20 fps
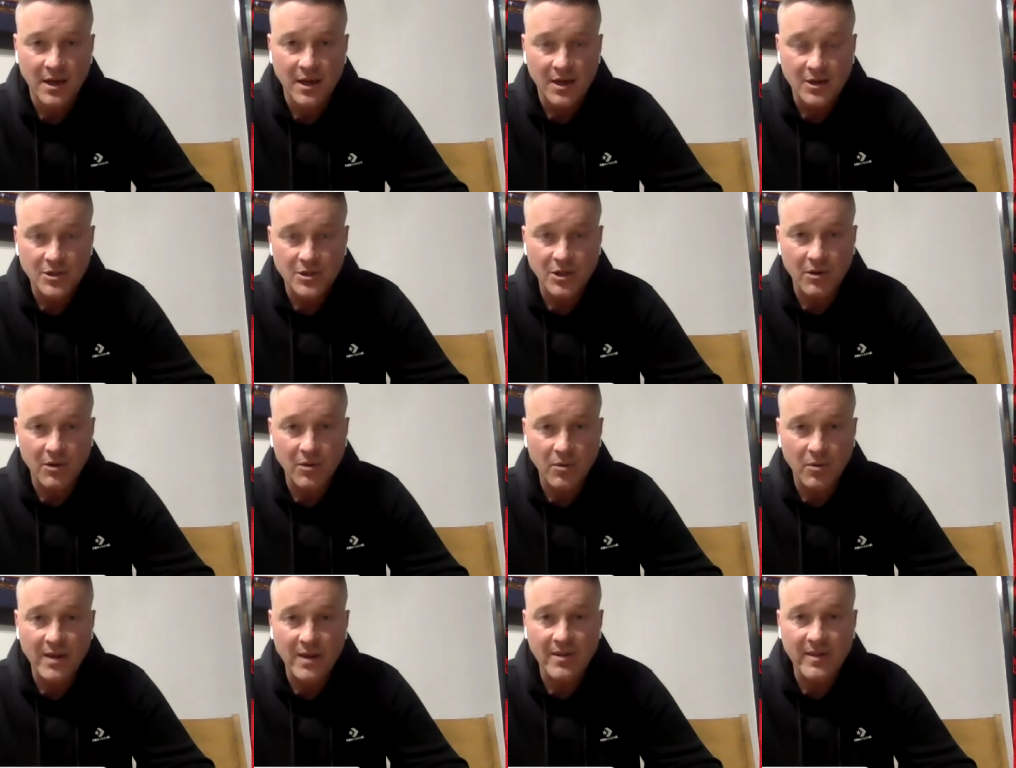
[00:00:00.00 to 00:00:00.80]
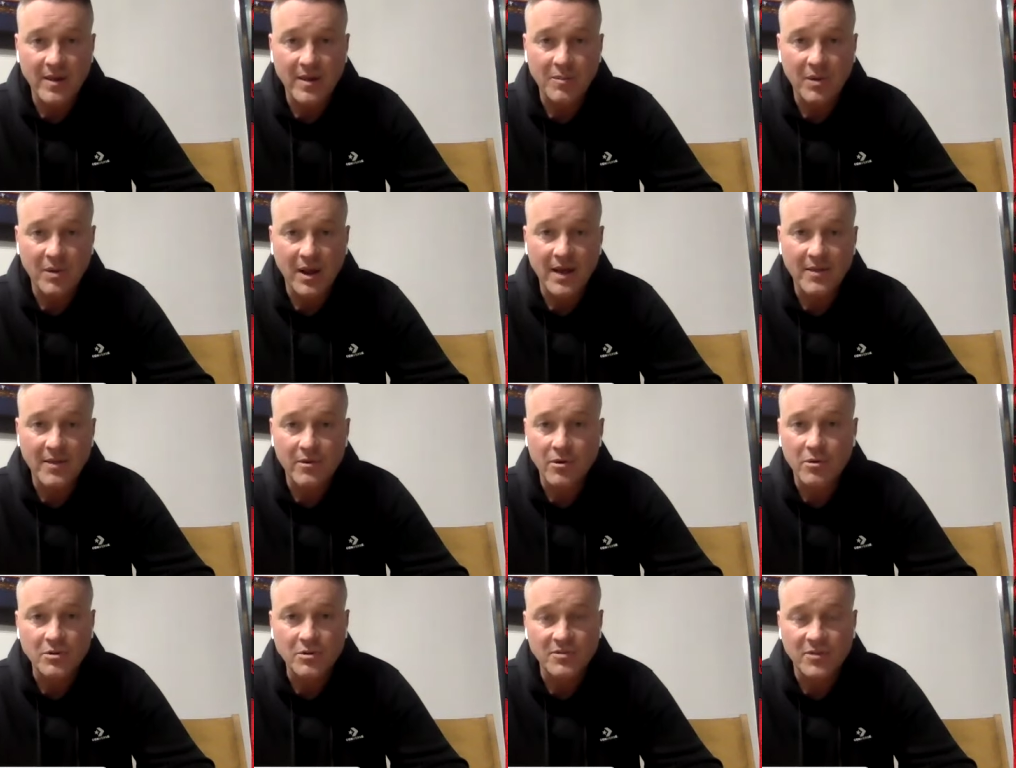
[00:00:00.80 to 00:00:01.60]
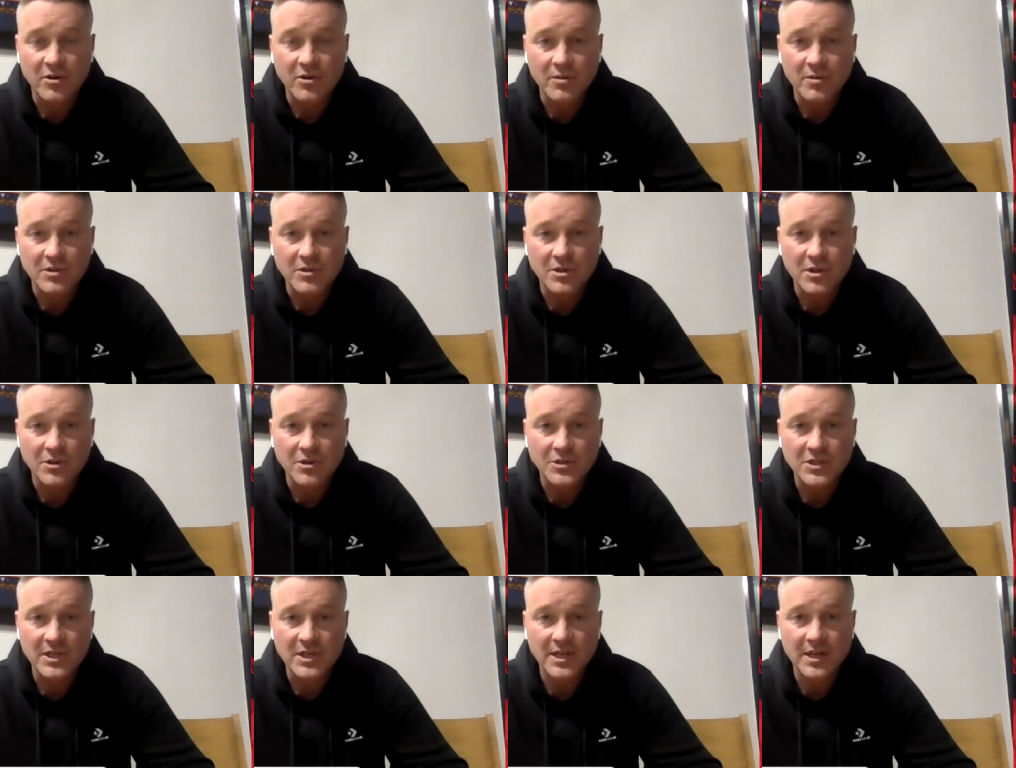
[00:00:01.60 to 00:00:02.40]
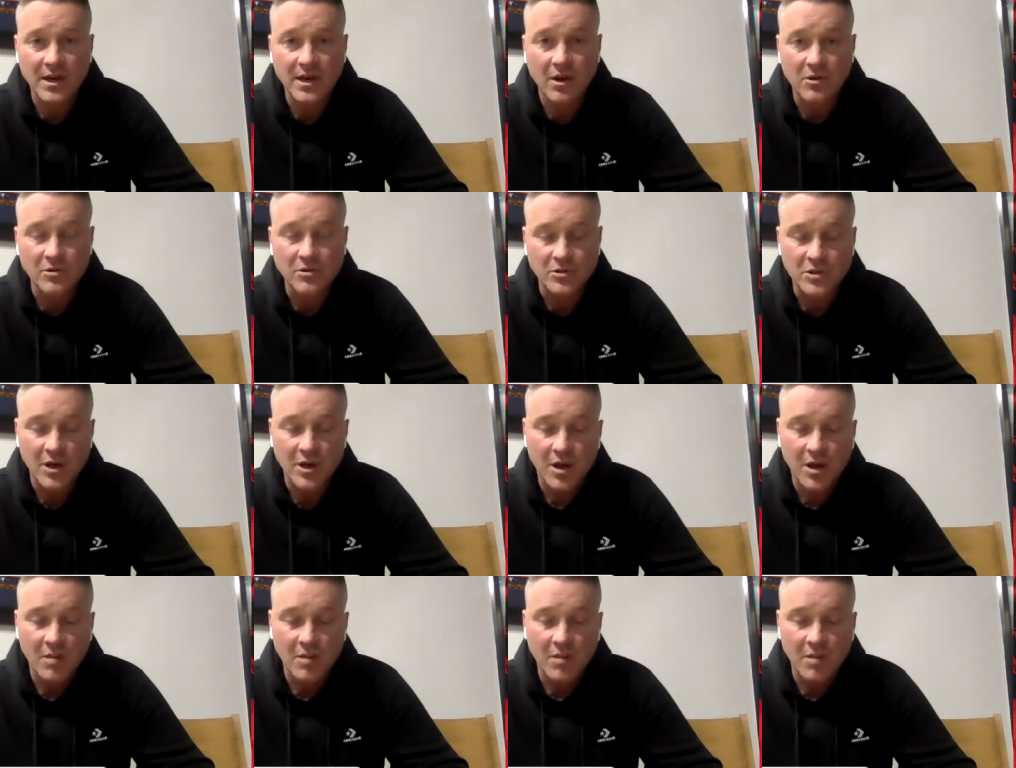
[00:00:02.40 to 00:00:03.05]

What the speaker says: So the way that they play, they're always vulnerable to conceding goals.